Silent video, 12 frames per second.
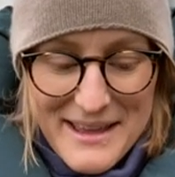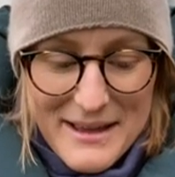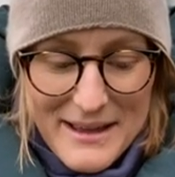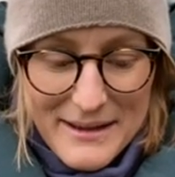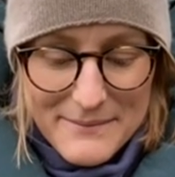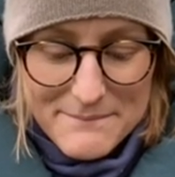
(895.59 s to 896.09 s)

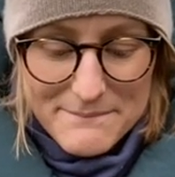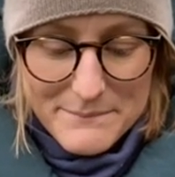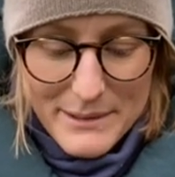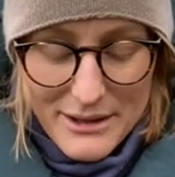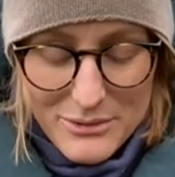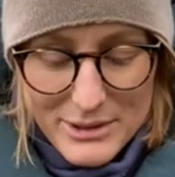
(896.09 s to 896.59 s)

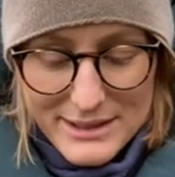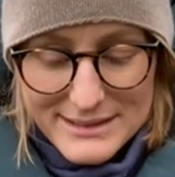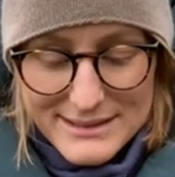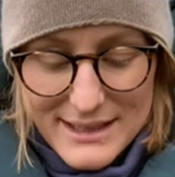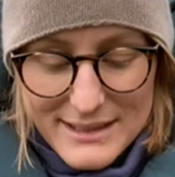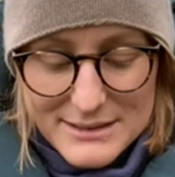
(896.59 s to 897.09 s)
But
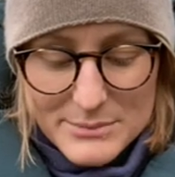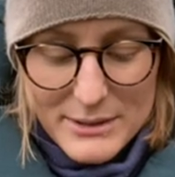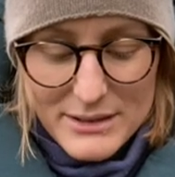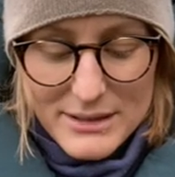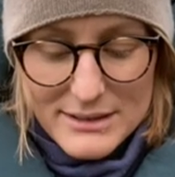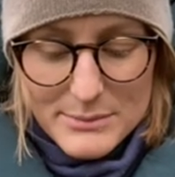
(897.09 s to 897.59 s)
otherwise, yeah, it's
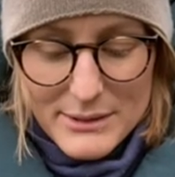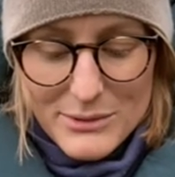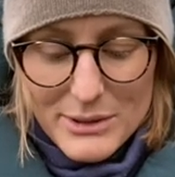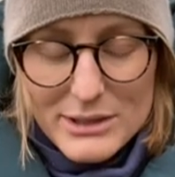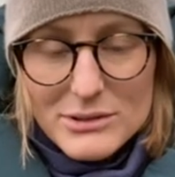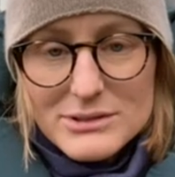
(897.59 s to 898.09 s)
been
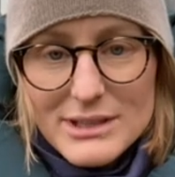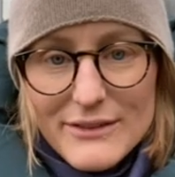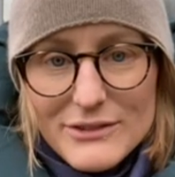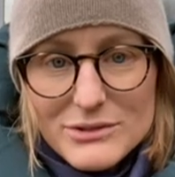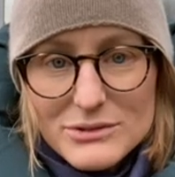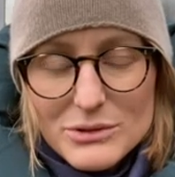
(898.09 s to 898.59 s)
quite good to have
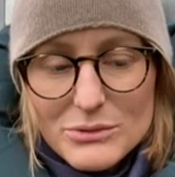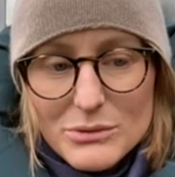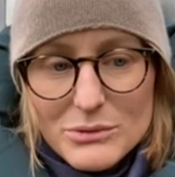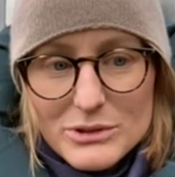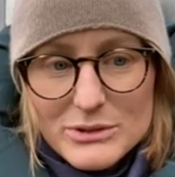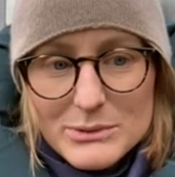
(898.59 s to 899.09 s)
your own
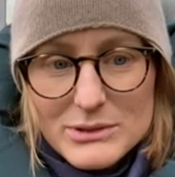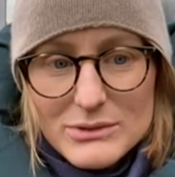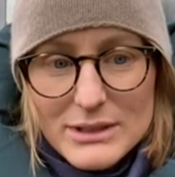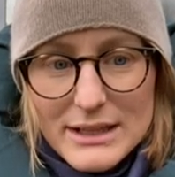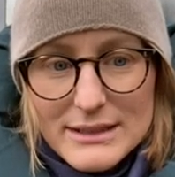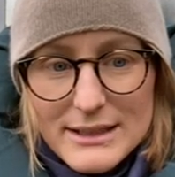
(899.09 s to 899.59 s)
Christmas
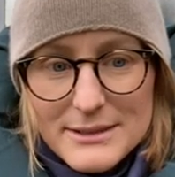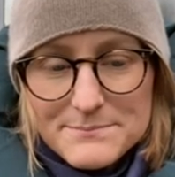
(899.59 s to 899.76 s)
tree like that.